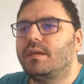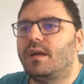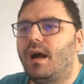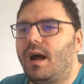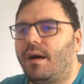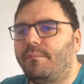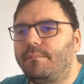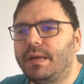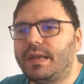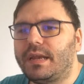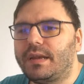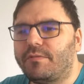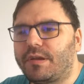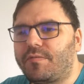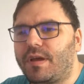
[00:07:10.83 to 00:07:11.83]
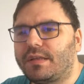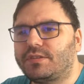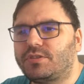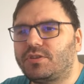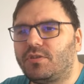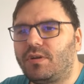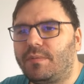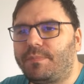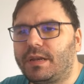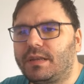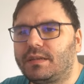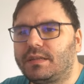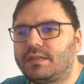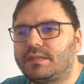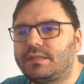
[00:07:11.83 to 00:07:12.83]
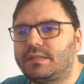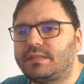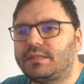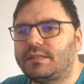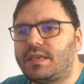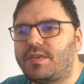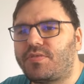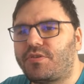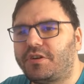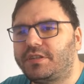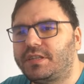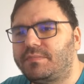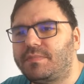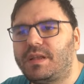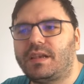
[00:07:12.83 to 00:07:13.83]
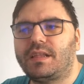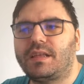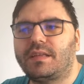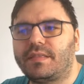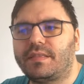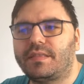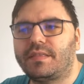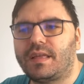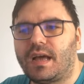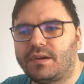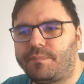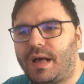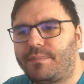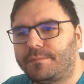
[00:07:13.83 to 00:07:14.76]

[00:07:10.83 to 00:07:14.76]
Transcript: But anyway, right. So apparently this is the $13 million pub.